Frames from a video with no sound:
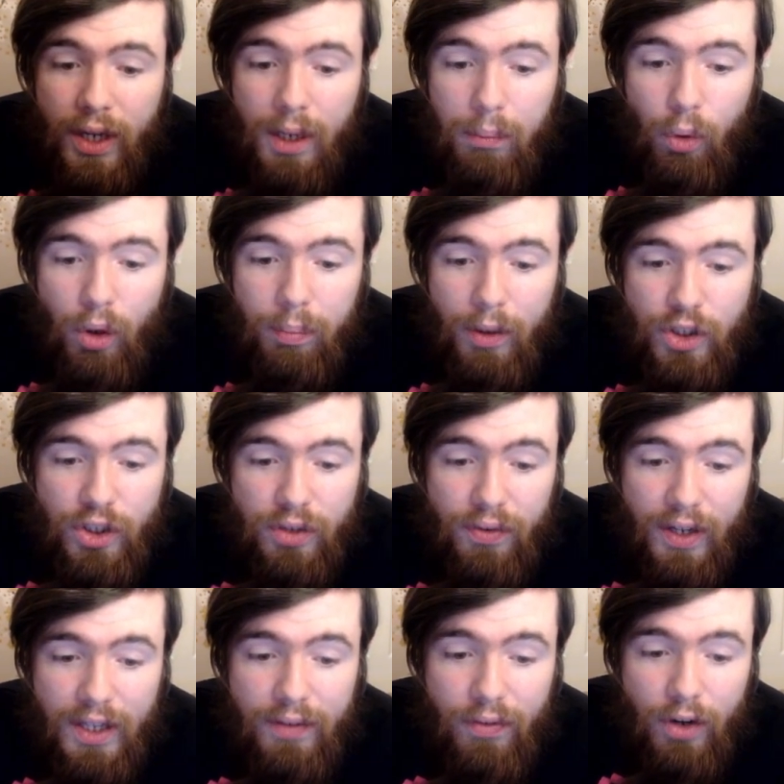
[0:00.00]
a more
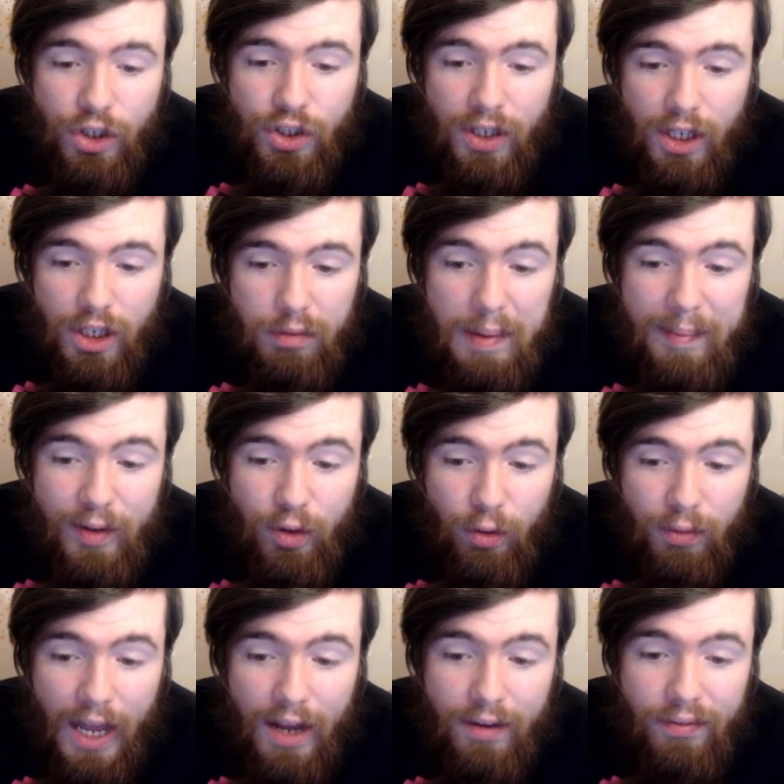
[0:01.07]
budget-friendly version and you maybe
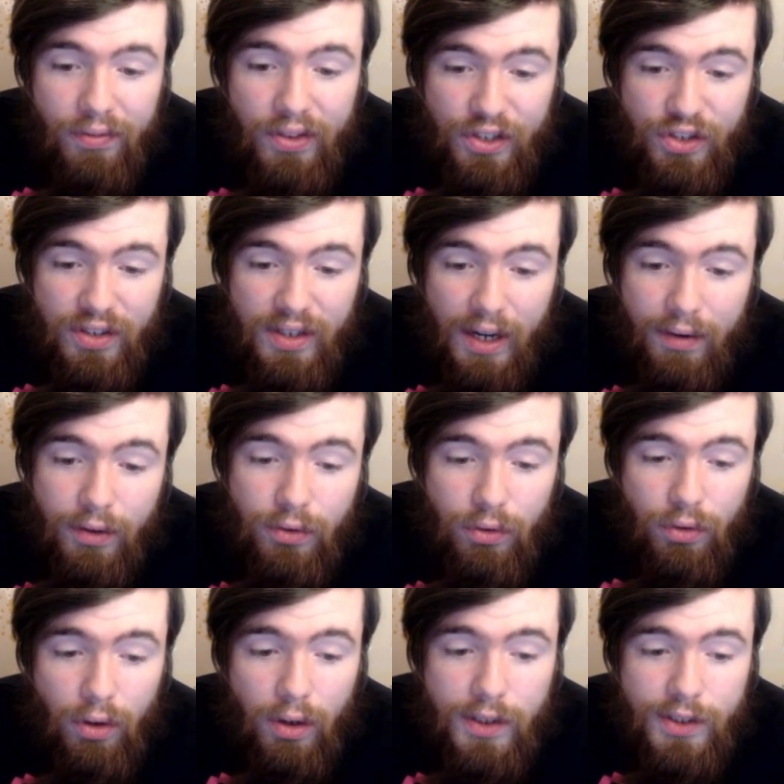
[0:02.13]
don't have the generic
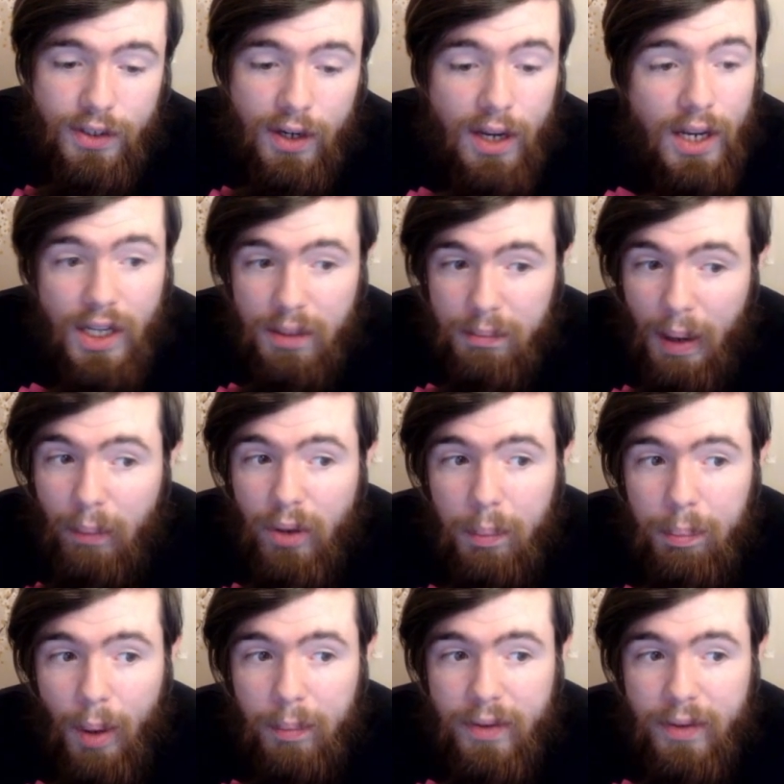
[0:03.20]
URs, you might want to bump